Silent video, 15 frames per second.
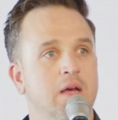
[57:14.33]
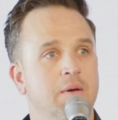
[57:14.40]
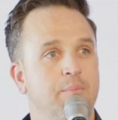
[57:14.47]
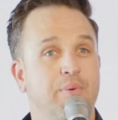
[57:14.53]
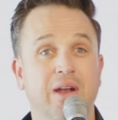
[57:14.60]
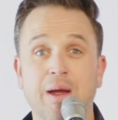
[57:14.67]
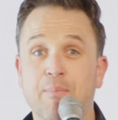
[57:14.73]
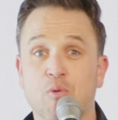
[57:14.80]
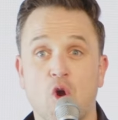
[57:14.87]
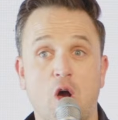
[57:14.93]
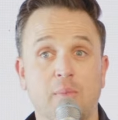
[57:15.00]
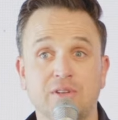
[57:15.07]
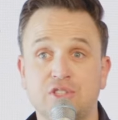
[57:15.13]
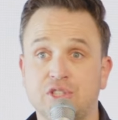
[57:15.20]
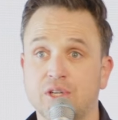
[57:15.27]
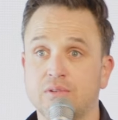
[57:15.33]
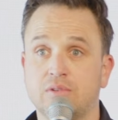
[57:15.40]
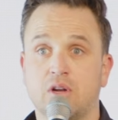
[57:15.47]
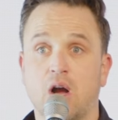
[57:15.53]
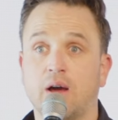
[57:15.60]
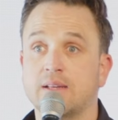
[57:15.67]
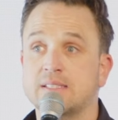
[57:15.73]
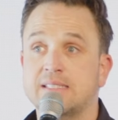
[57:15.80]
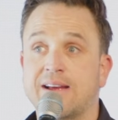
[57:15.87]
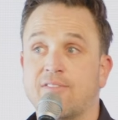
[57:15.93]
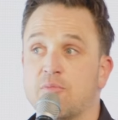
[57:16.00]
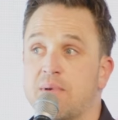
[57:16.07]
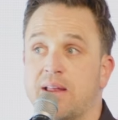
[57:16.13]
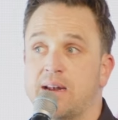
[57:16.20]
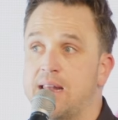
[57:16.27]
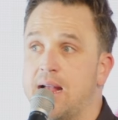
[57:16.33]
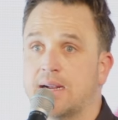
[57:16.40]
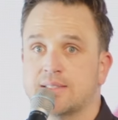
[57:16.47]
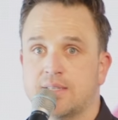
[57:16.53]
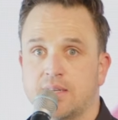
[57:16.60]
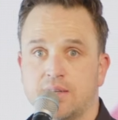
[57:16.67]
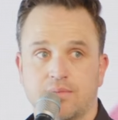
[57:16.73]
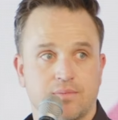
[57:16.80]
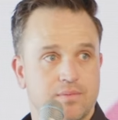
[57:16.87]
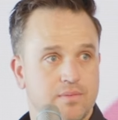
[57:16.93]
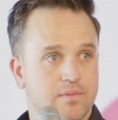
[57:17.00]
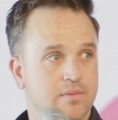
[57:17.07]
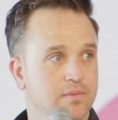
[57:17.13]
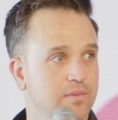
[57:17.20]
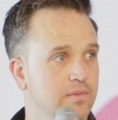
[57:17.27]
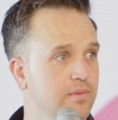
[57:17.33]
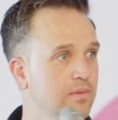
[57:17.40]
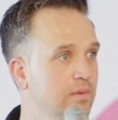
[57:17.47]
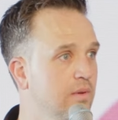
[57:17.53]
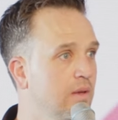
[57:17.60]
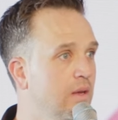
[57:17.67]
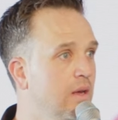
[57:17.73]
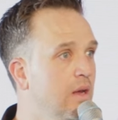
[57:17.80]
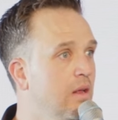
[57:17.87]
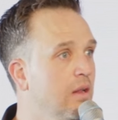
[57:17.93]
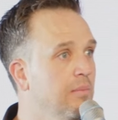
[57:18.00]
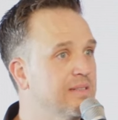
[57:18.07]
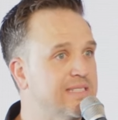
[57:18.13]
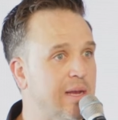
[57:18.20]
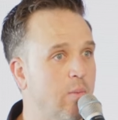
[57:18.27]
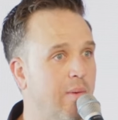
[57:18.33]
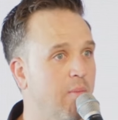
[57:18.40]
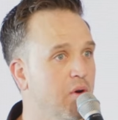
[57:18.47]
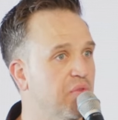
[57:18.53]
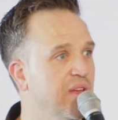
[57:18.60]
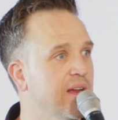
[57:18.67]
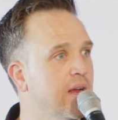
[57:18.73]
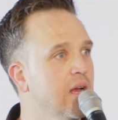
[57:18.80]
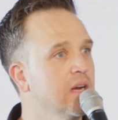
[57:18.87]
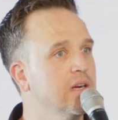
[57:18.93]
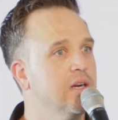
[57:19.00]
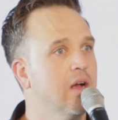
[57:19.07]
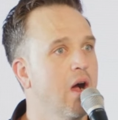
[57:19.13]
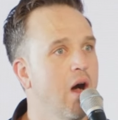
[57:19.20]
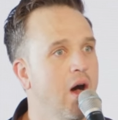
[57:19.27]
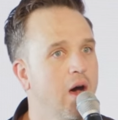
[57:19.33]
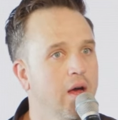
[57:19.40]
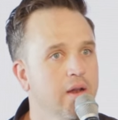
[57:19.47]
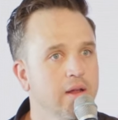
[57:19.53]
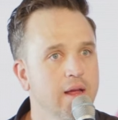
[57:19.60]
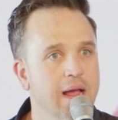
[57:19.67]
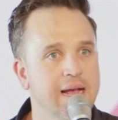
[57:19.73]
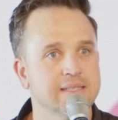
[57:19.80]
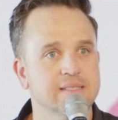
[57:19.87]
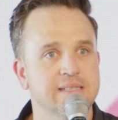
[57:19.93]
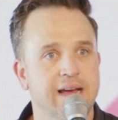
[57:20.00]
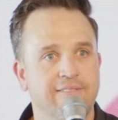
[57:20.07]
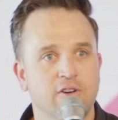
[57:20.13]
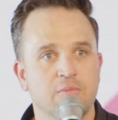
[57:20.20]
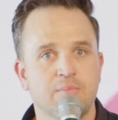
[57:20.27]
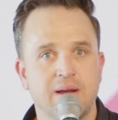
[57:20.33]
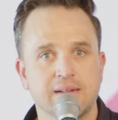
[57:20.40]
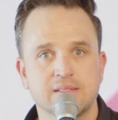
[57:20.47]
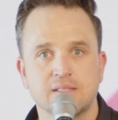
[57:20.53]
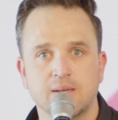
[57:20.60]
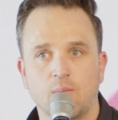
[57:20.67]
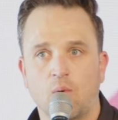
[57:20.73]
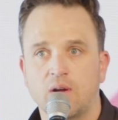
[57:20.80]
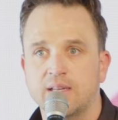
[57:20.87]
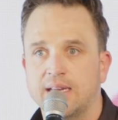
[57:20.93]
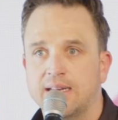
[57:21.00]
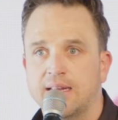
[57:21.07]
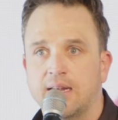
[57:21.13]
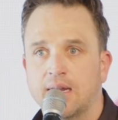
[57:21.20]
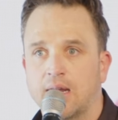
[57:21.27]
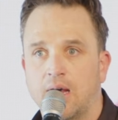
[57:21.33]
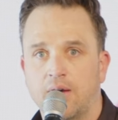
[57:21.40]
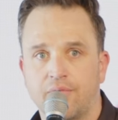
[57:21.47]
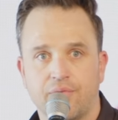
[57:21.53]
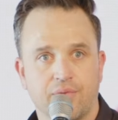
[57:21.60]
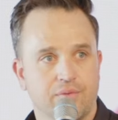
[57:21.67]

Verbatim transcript: But I promise you, God has never met an accident. Let me say one more thing God has never met someone he didn't love.